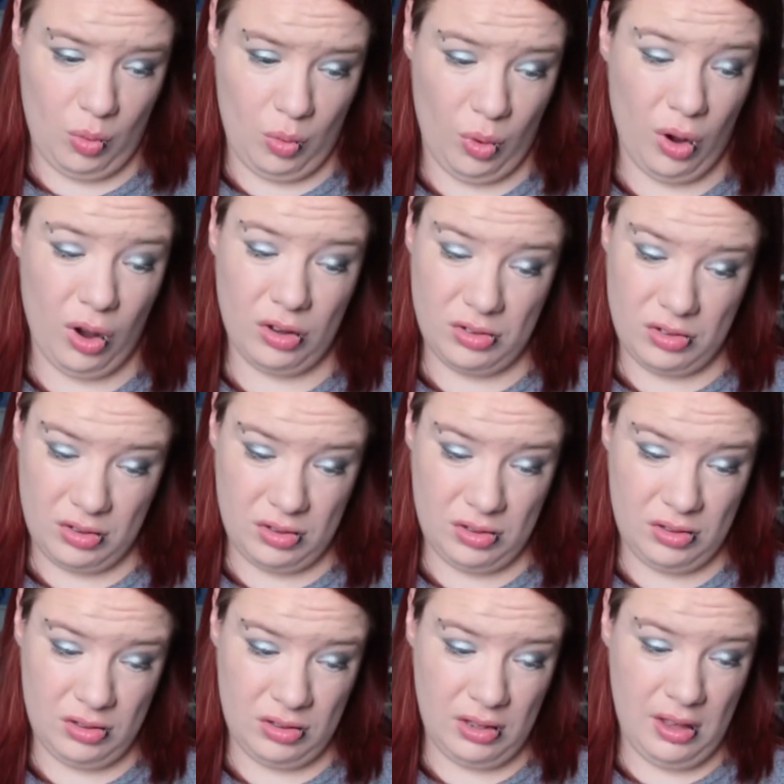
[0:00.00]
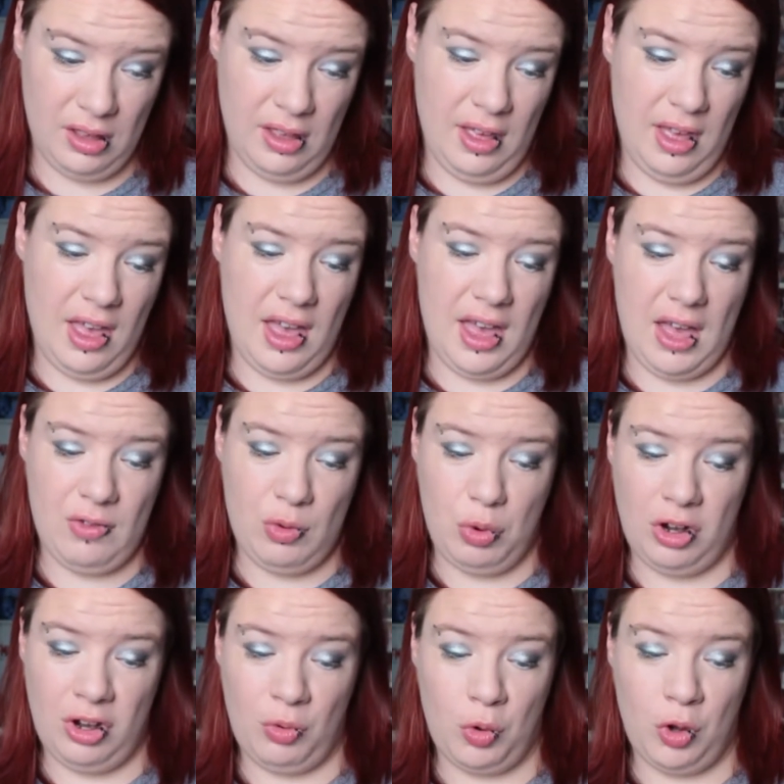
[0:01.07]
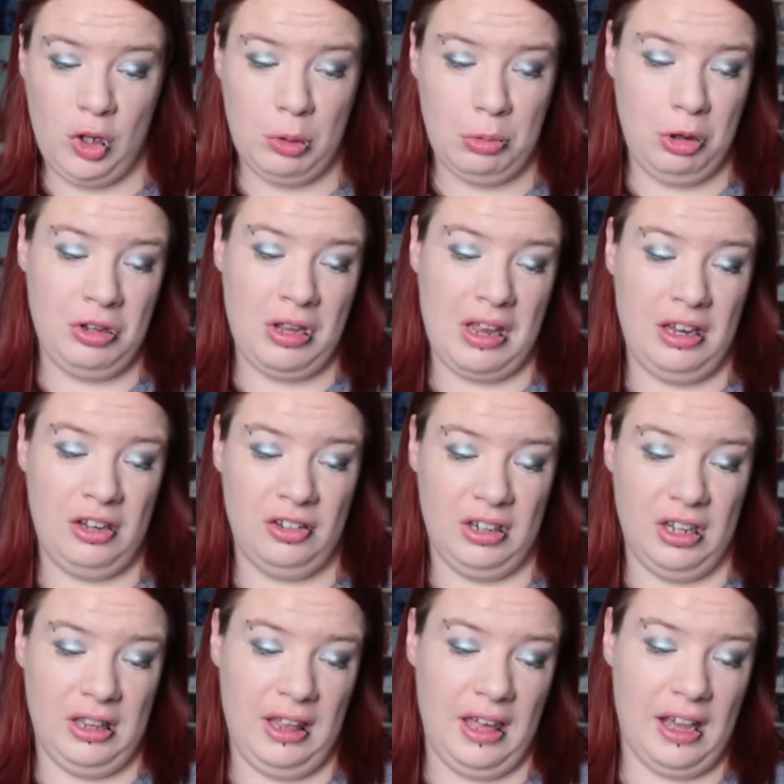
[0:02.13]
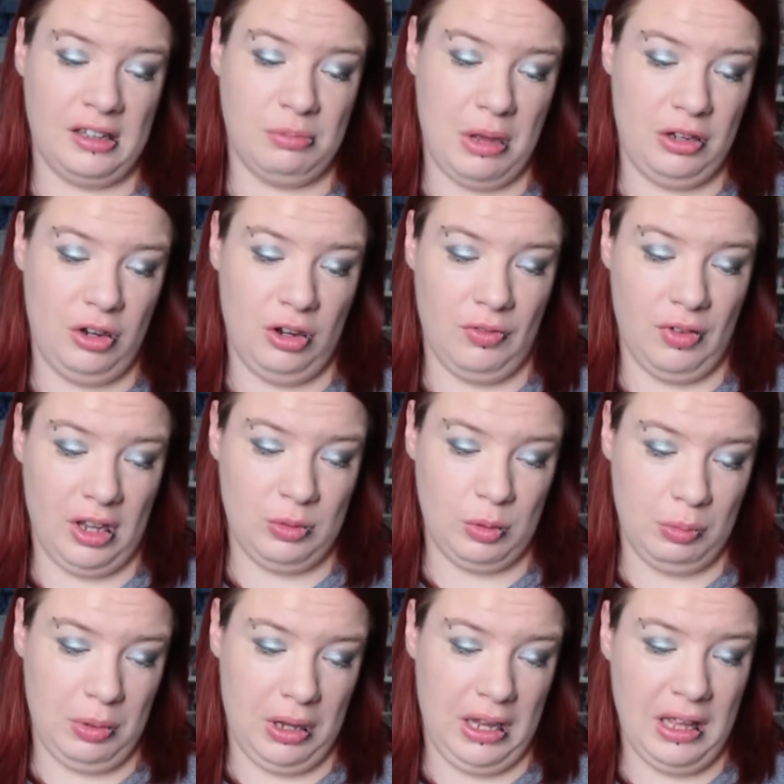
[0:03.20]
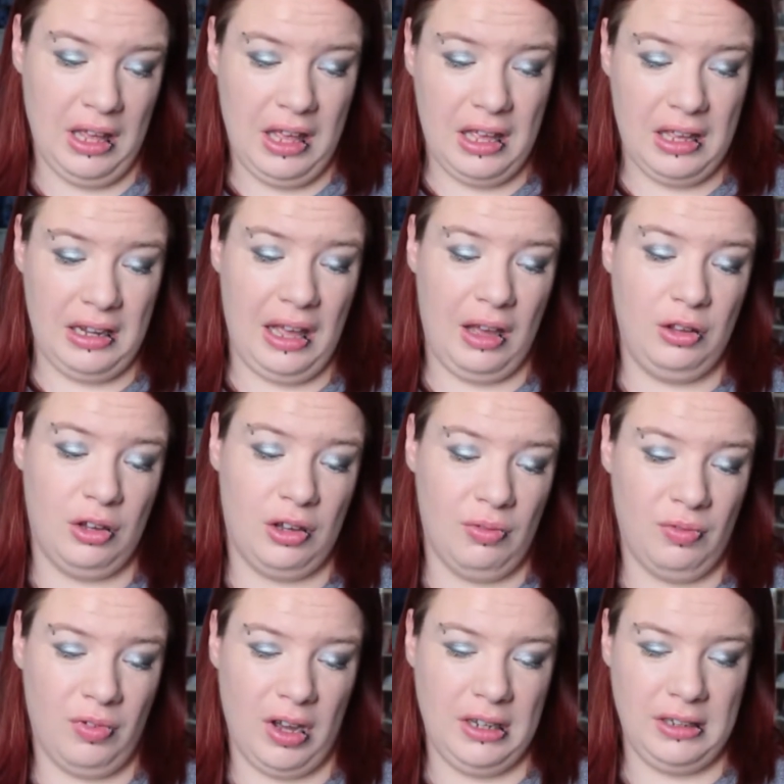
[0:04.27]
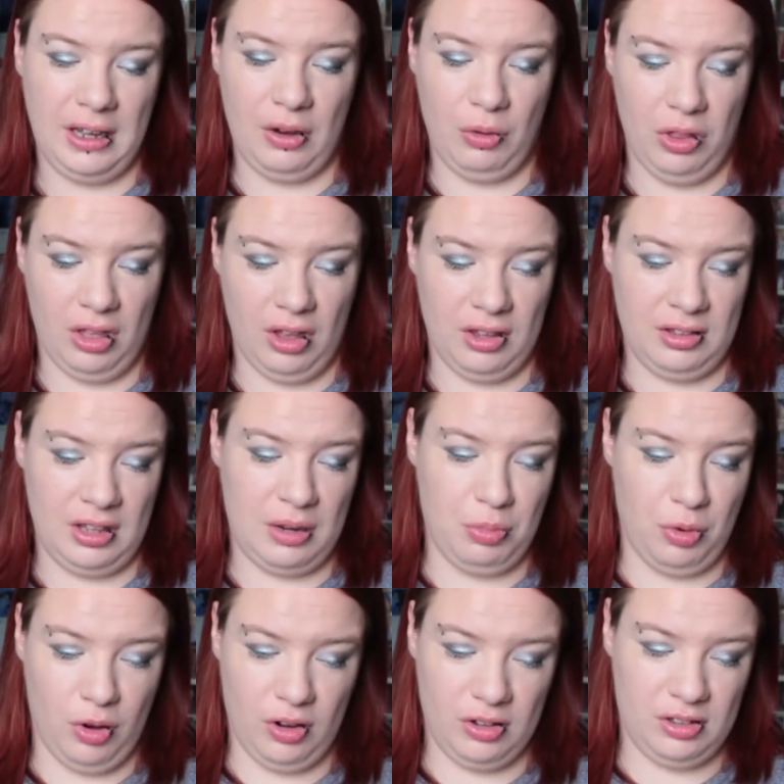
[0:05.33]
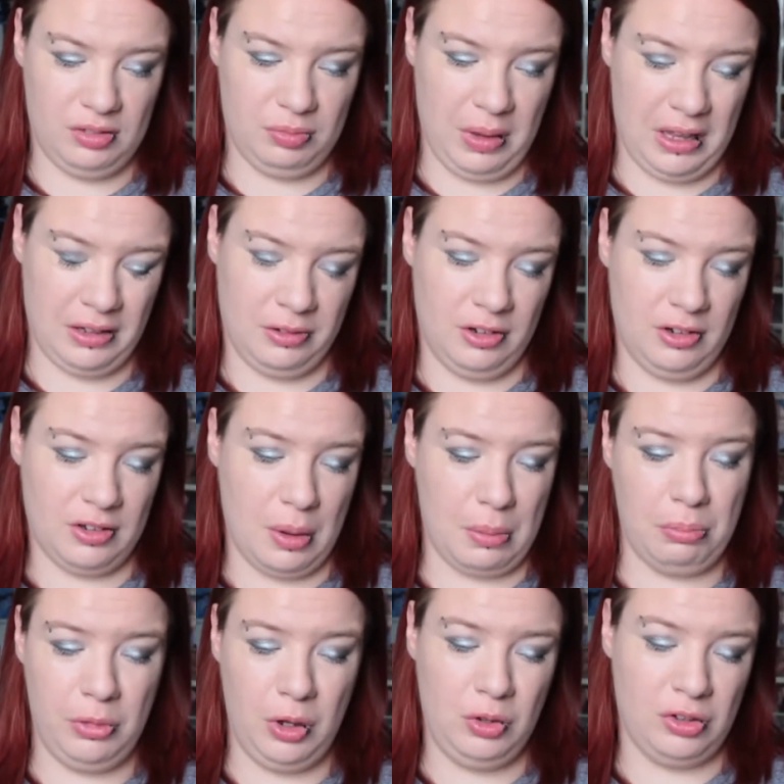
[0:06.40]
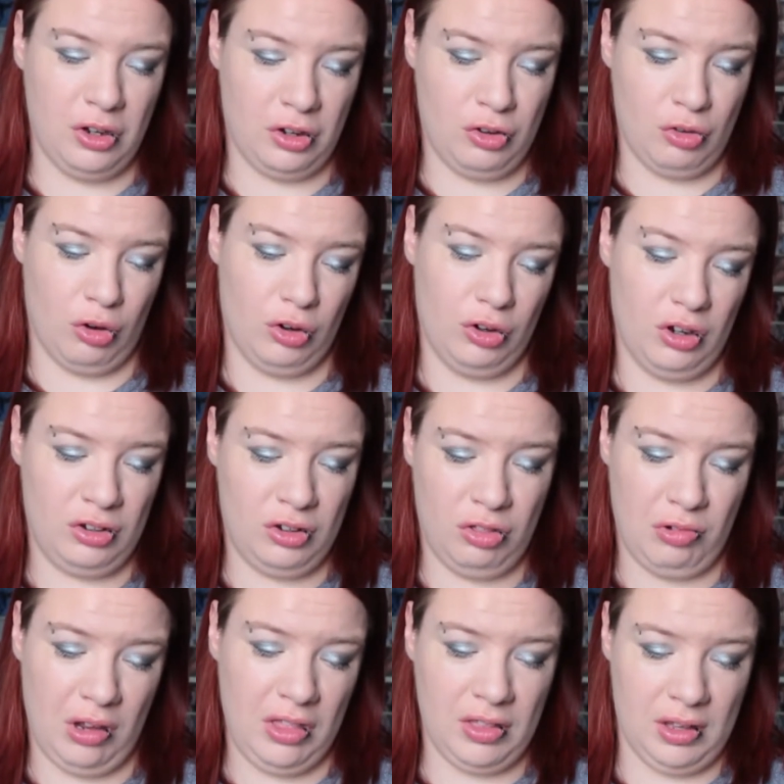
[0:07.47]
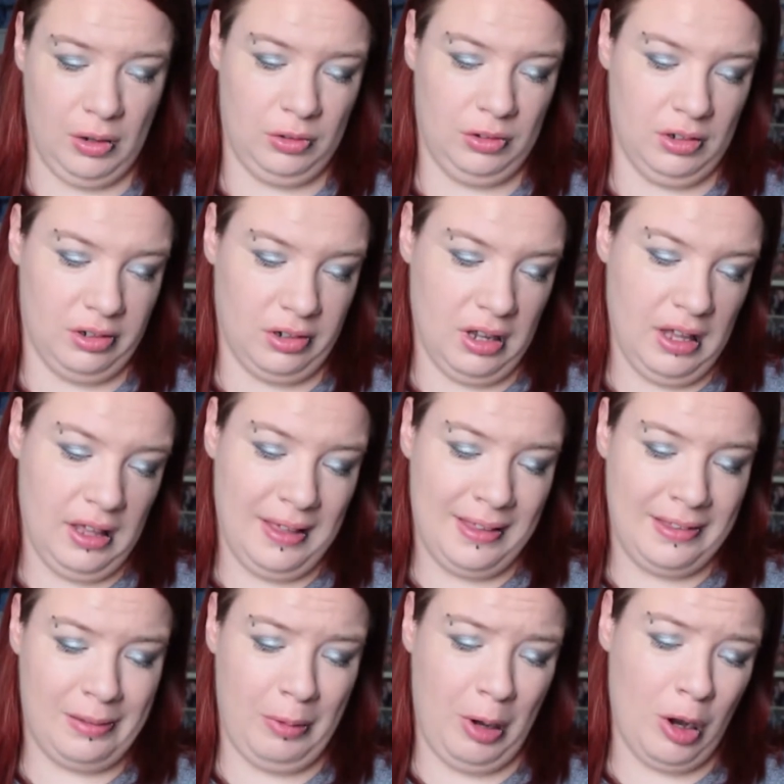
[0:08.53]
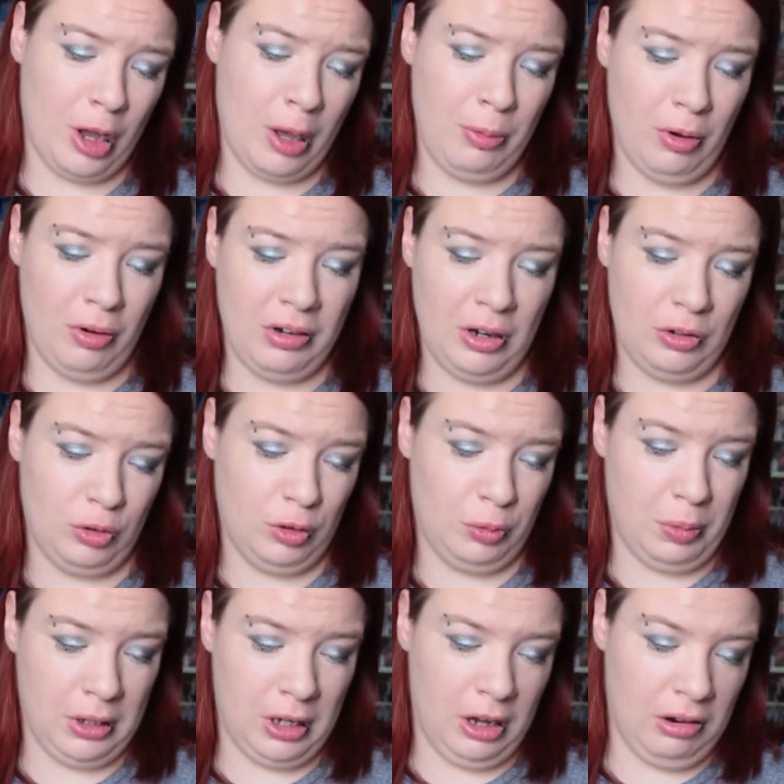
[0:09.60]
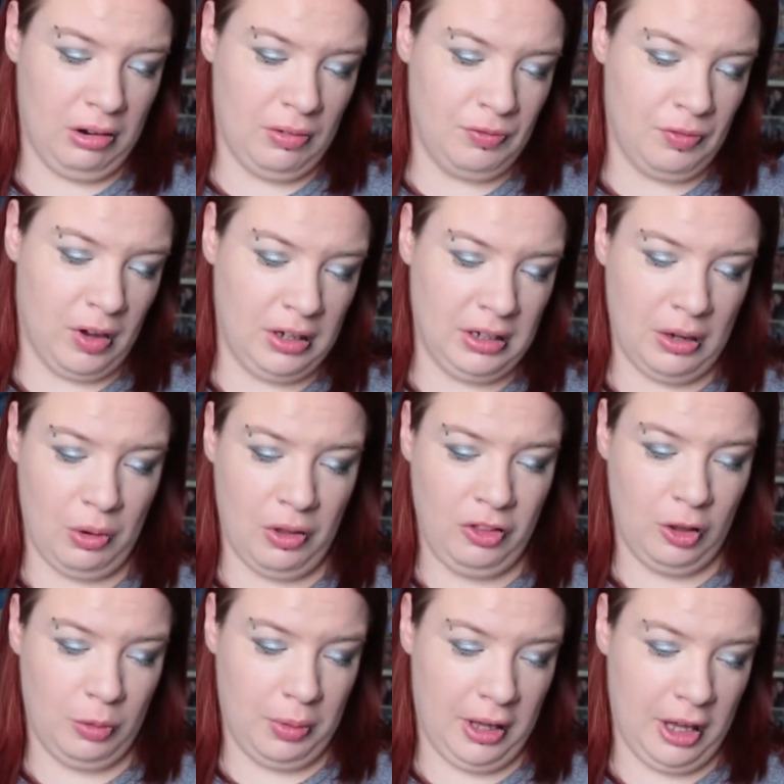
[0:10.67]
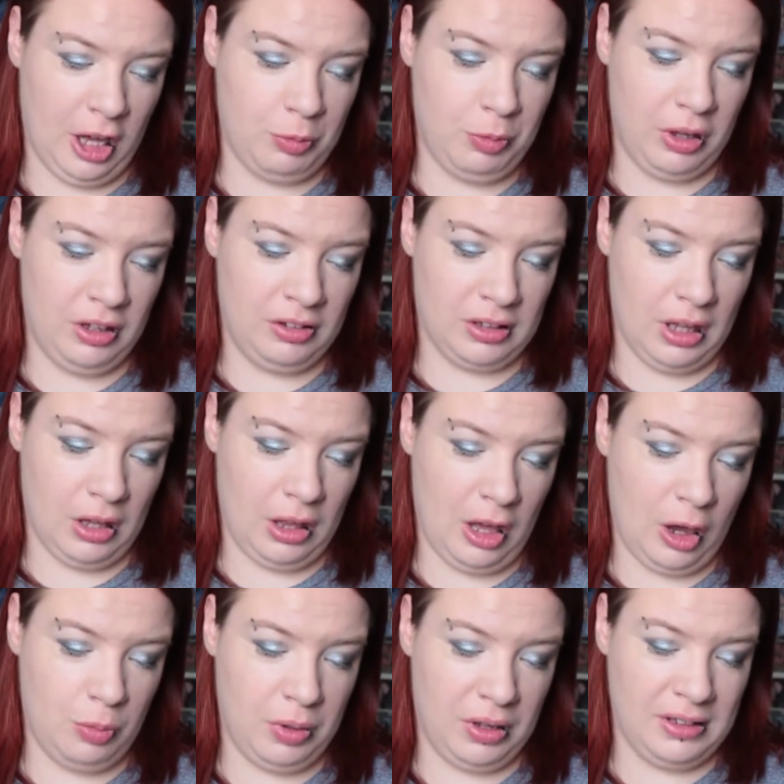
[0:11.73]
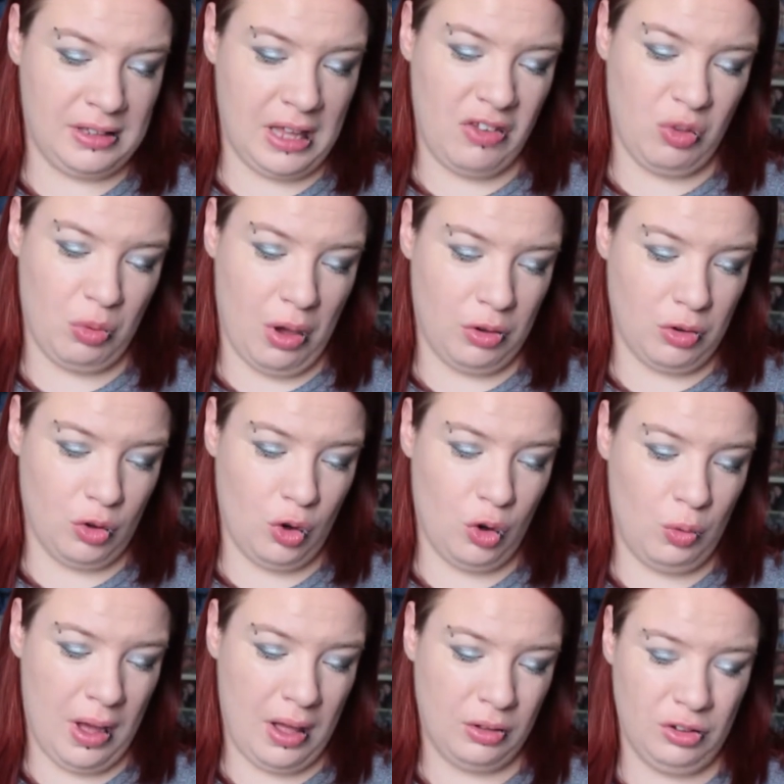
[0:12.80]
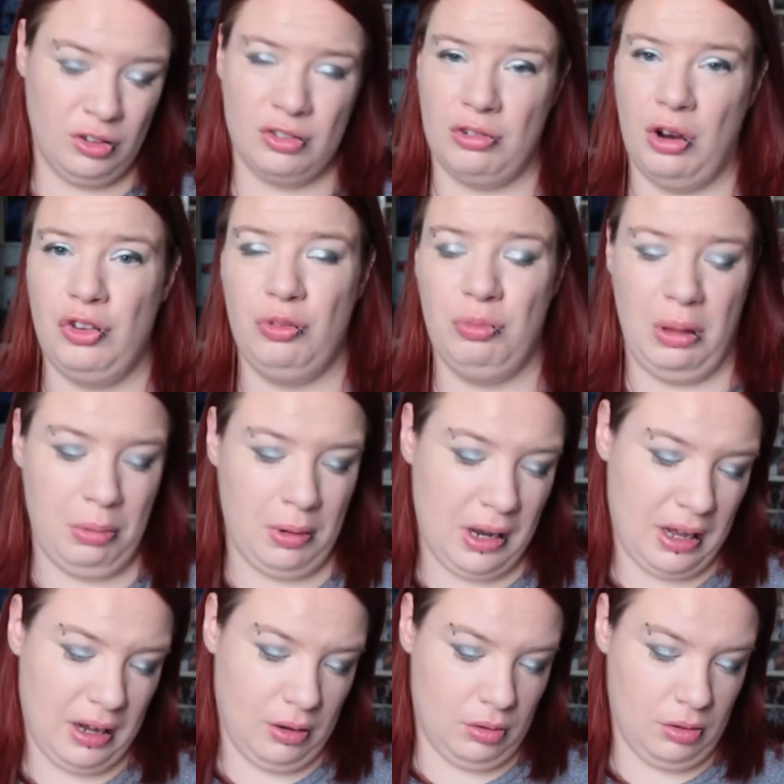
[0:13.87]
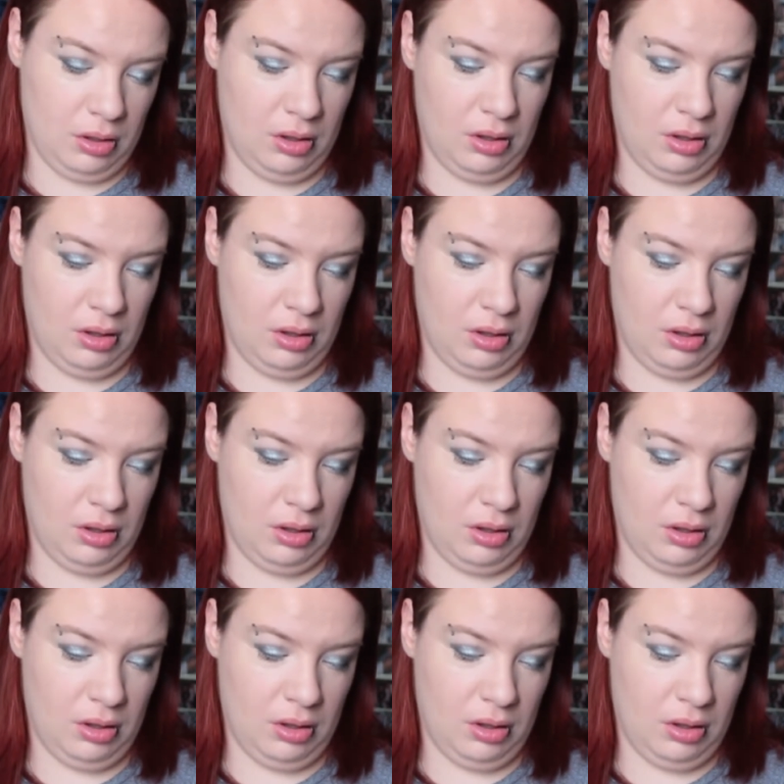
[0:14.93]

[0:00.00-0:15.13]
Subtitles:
What? Ever wonder what your mutation in the X-Men universe would be? Now you can find out with our Zbox patent Mutatron 3000. Simply look up your initials below and find out whether you'll be helping save the world or, well, just grossing people out.